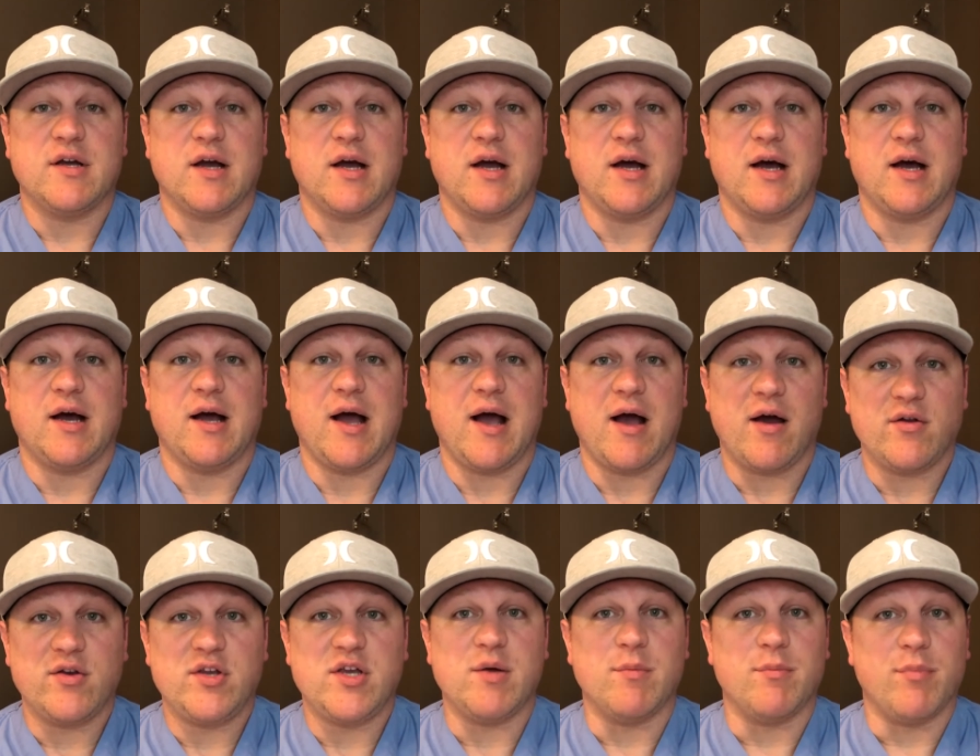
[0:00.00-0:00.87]
How
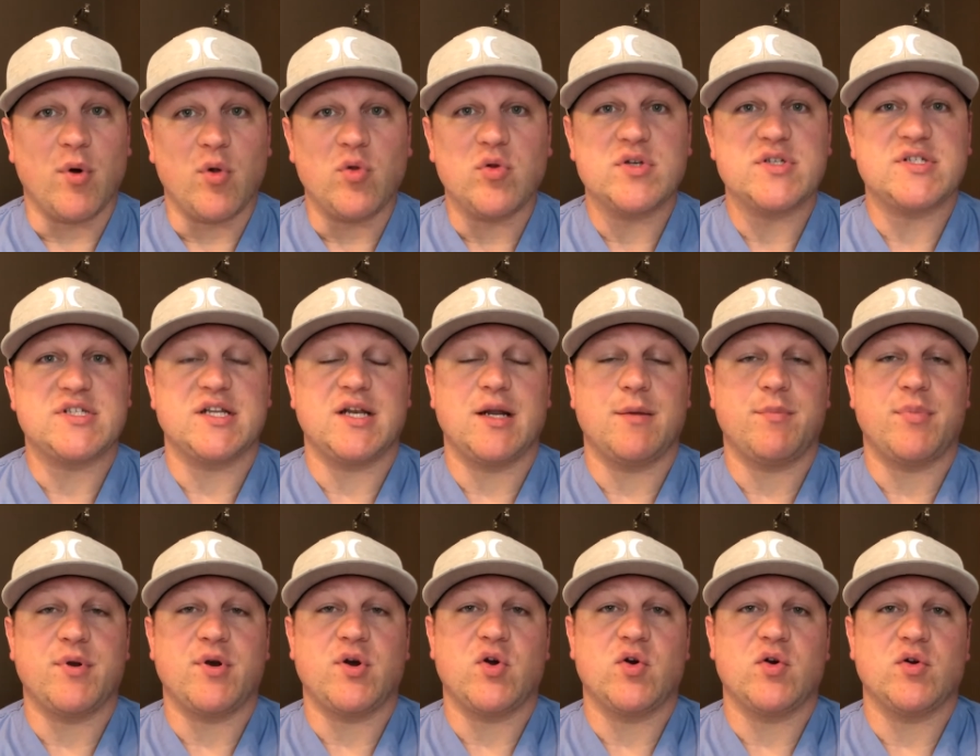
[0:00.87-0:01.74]
do you bolus an
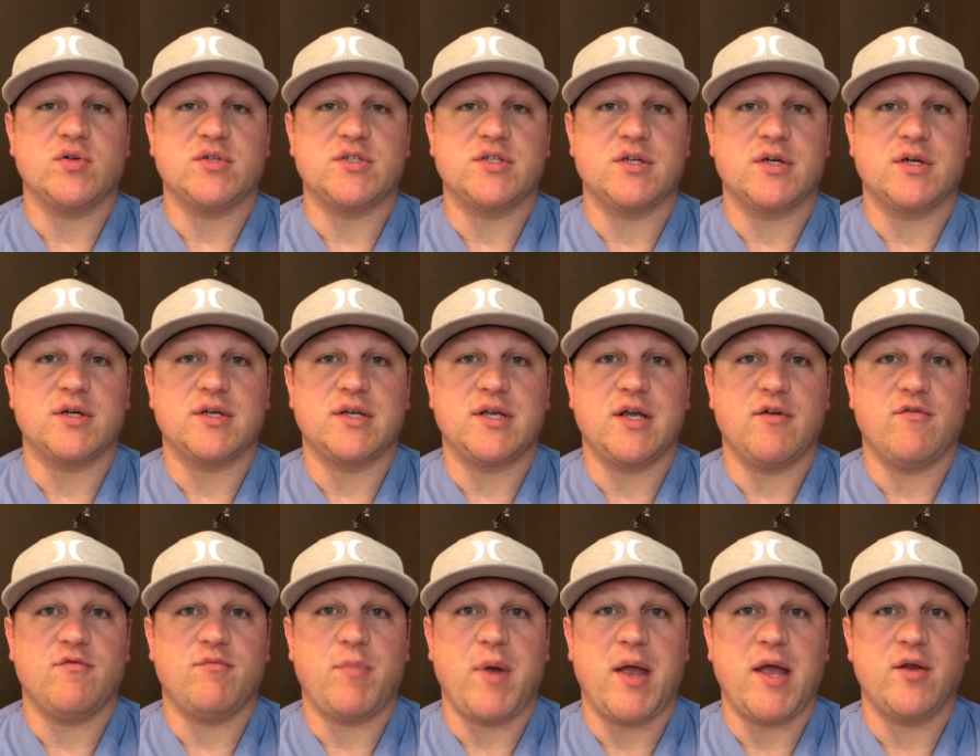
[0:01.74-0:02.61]
epidural to
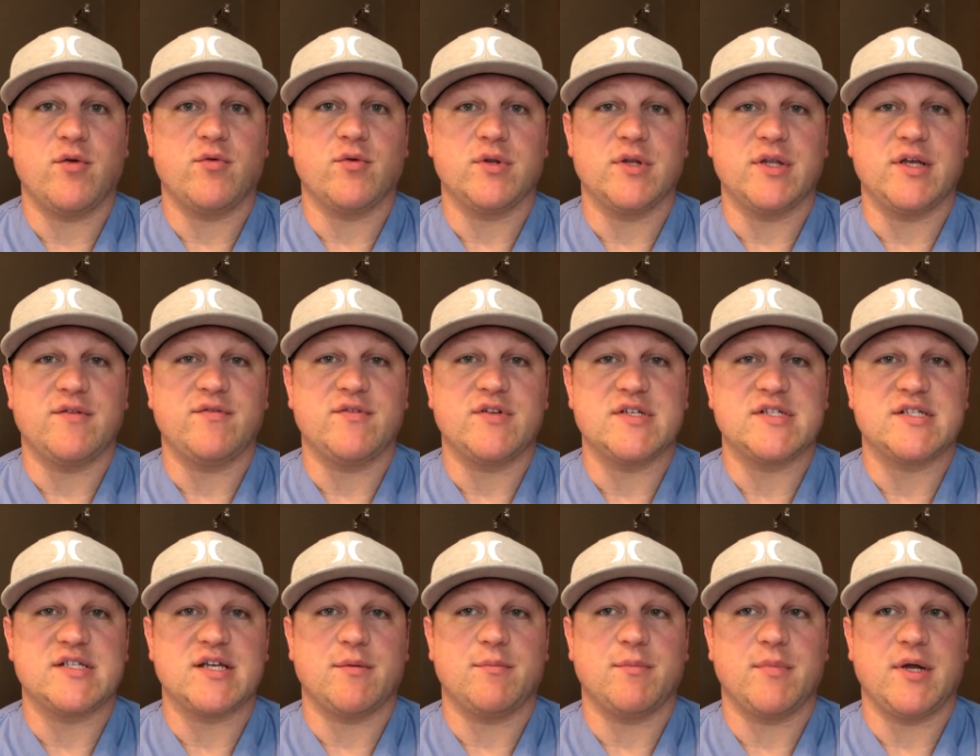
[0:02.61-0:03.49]
give pain relief to
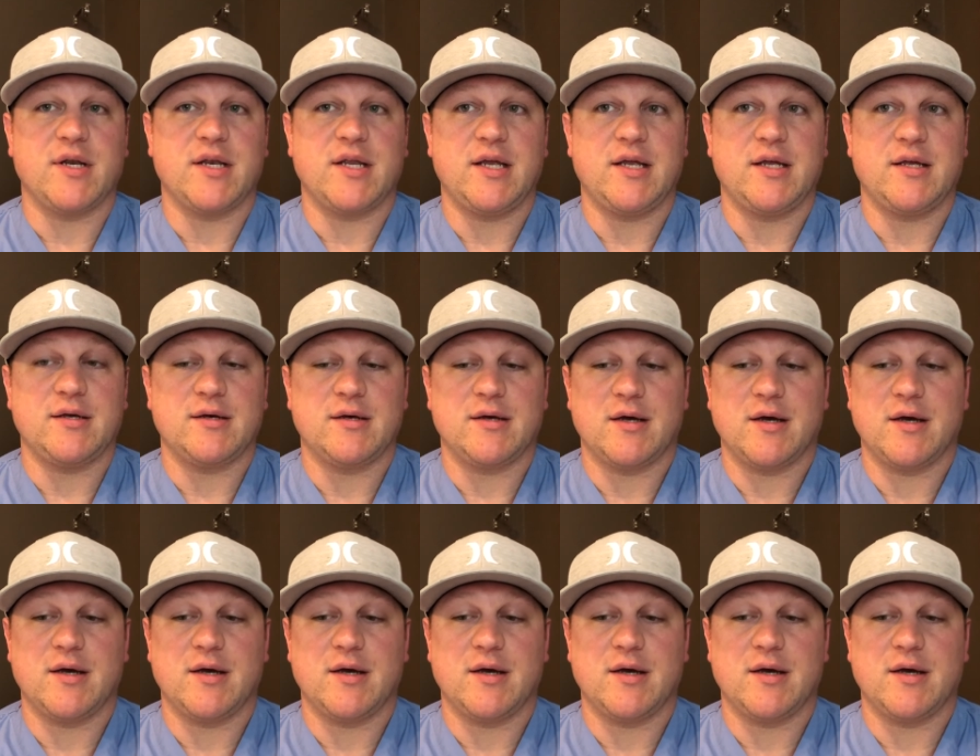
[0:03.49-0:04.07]
somebody